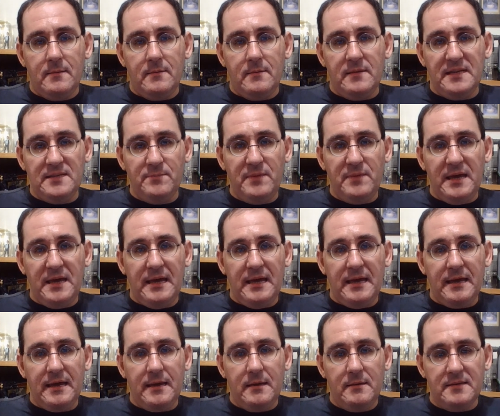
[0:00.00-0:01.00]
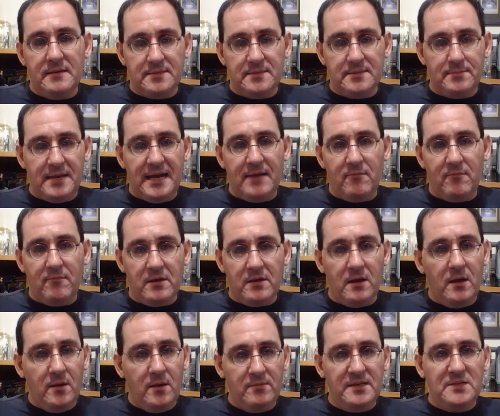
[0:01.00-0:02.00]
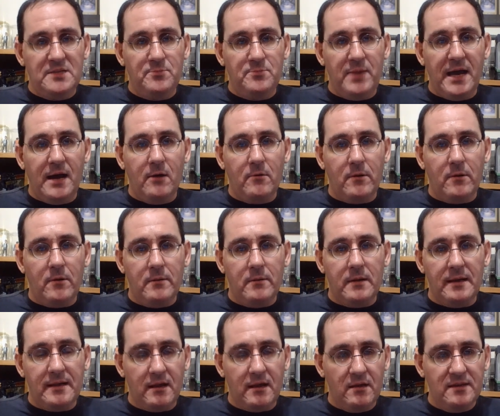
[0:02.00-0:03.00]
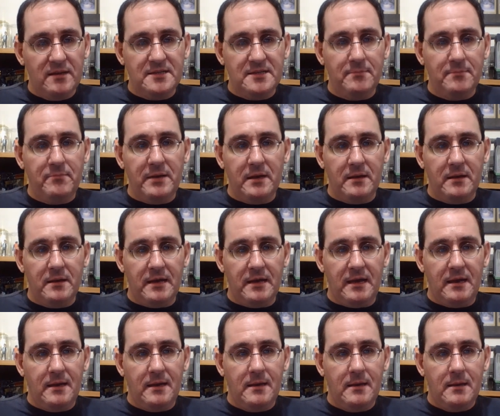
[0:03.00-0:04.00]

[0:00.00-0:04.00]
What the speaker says: this being, this man with all this power and all this ability,